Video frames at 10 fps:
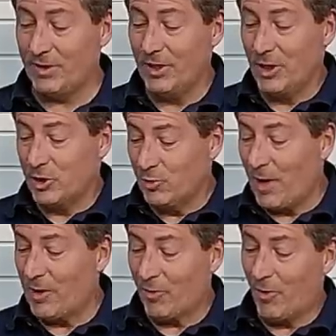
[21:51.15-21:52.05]
And
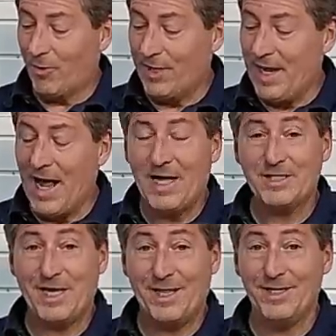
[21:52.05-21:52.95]
Schumacher already
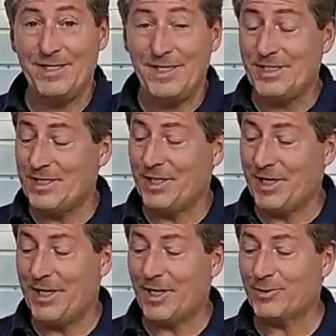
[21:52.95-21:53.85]
has LEDs in the
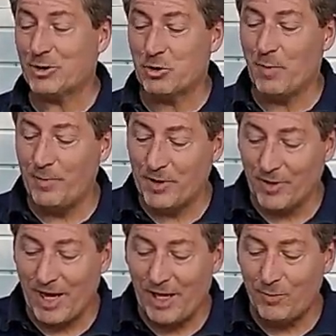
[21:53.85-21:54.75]
connector, so maybe
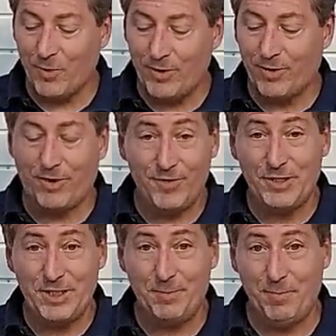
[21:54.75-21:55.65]
they'll add one on the
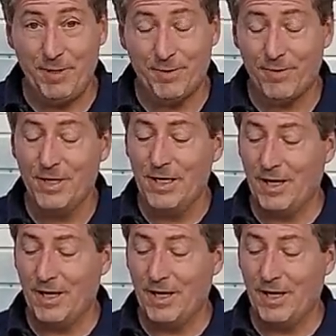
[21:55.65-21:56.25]
tip here.